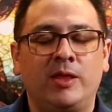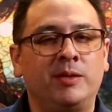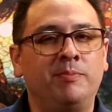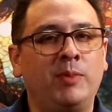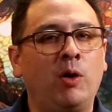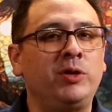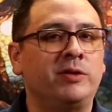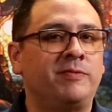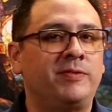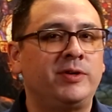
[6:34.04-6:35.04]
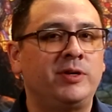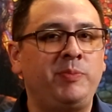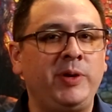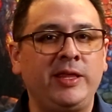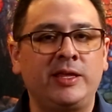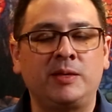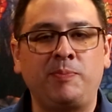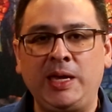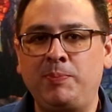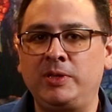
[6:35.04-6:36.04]
The motive could be that the
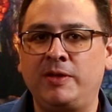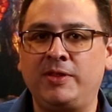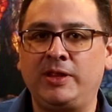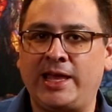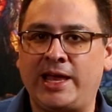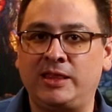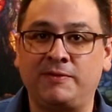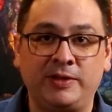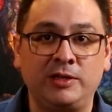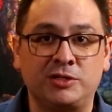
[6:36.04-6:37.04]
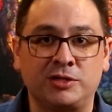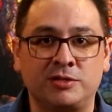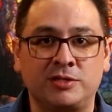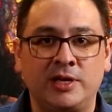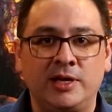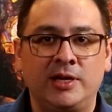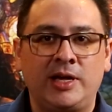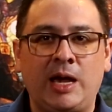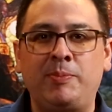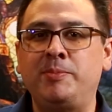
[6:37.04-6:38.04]
people of the land, the villagers,
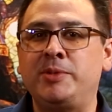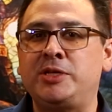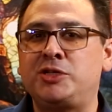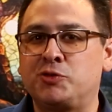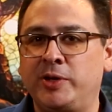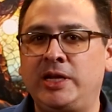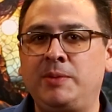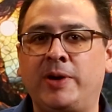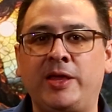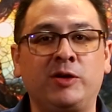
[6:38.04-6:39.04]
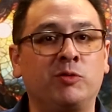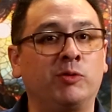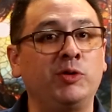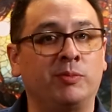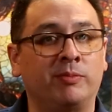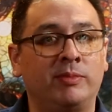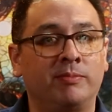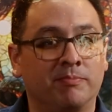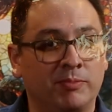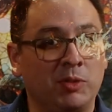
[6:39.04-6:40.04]
have been mistreated by the groom,
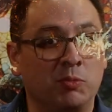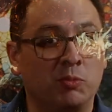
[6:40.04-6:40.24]
the